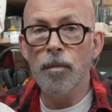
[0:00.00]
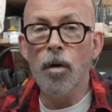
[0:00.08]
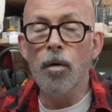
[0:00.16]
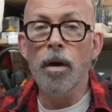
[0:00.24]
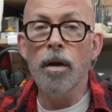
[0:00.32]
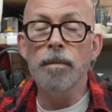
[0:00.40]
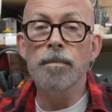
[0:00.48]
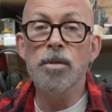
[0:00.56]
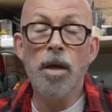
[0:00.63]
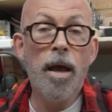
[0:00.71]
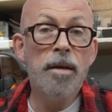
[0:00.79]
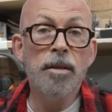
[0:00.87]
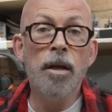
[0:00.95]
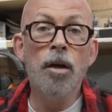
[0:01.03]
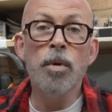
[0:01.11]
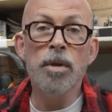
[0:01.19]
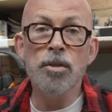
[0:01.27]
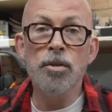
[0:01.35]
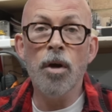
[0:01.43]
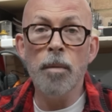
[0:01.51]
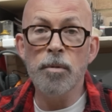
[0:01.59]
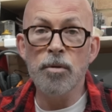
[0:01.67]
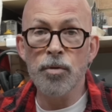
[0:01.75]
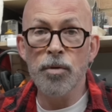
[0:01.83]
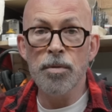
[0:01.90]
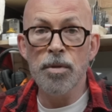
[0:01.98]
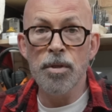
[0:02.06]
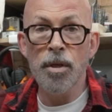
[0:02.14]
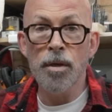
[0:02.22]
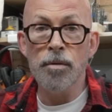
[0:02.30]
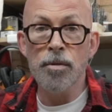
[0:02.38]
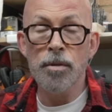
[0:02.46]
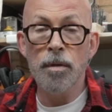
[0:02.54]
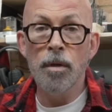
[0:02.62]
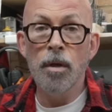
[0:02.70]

Alright, so how do you know which type of screw to use?